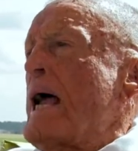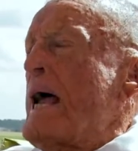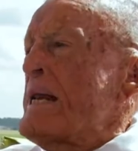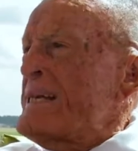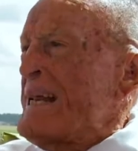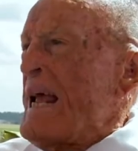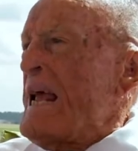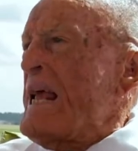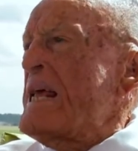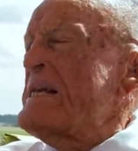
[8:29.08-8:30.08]
and
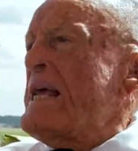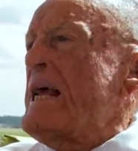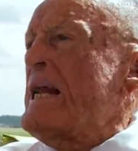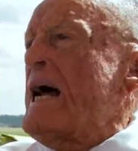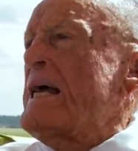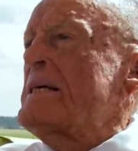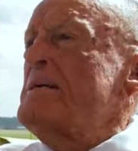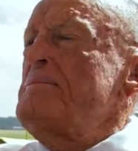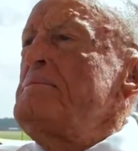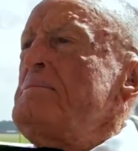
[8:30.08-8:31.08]
in daylight,
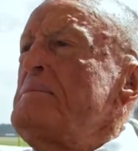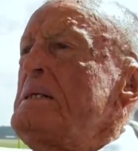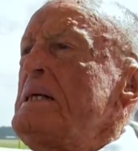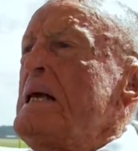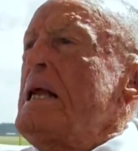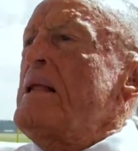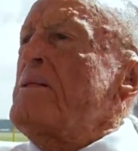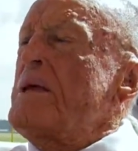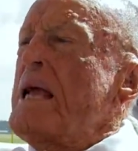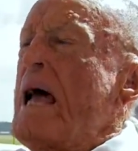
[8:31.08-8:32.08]

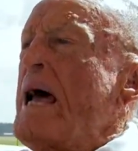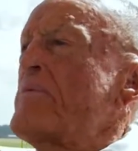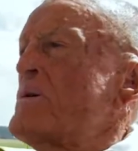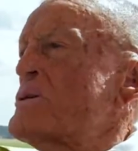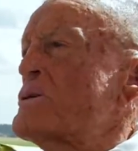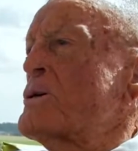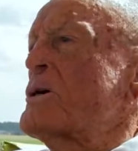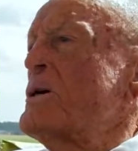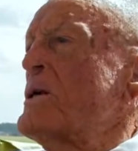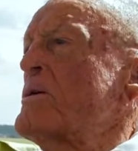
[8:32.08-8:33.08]
the average
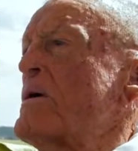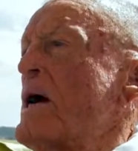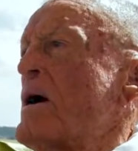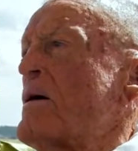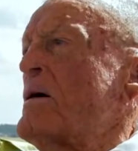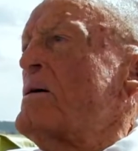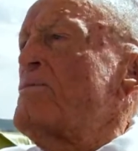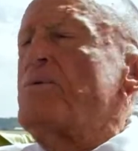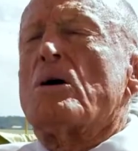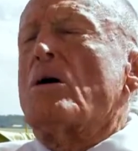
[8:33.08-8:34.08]
circular error
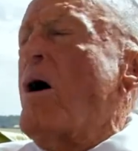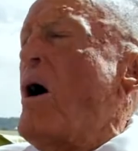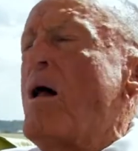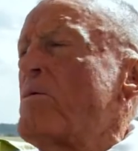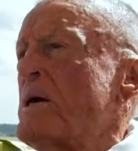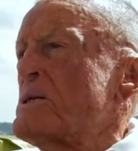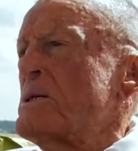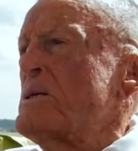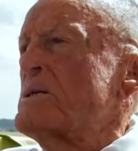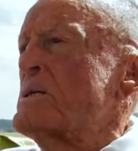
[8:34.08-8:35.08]
for all
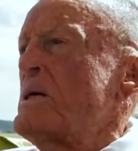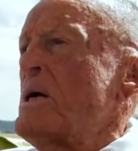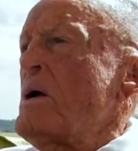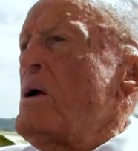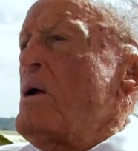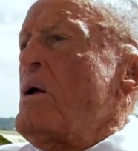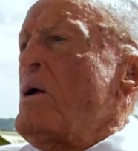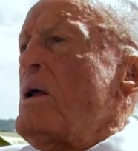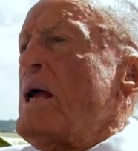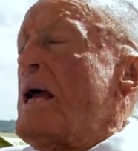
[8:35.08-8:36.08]
reasons,
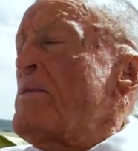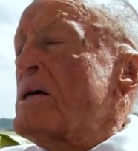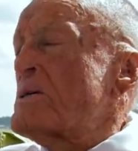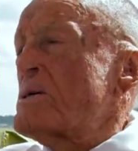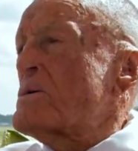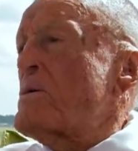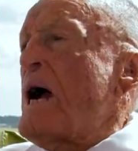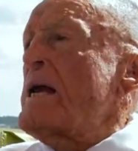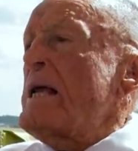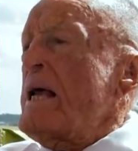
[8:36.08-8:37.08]
and this is
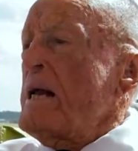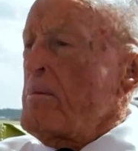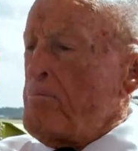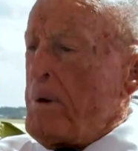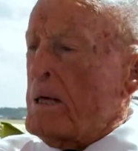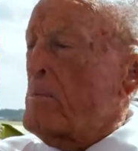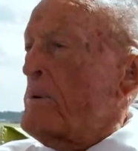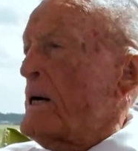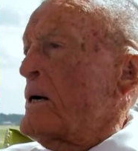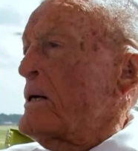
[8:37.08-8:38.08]
trying to hit a pickle
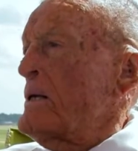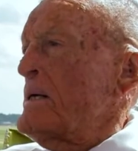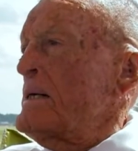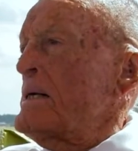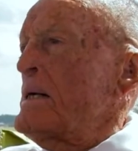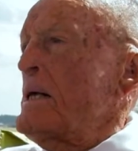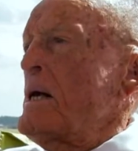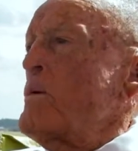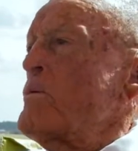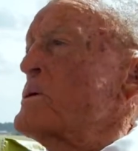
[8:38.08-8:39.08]
barrel,
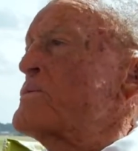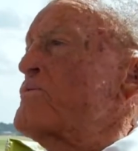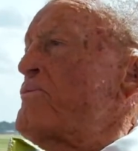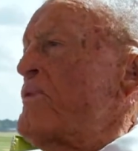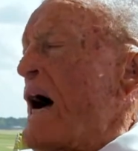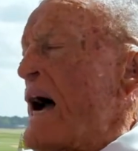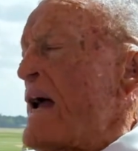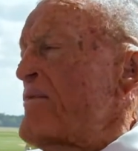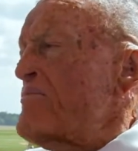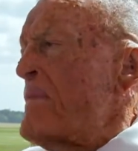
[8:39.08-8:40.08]
was
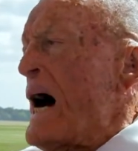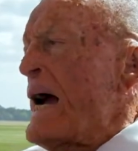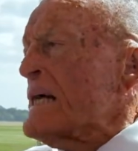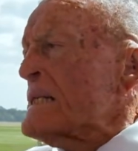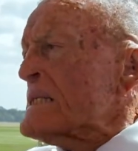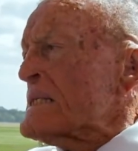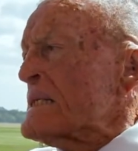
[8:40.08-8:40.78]
5 miles.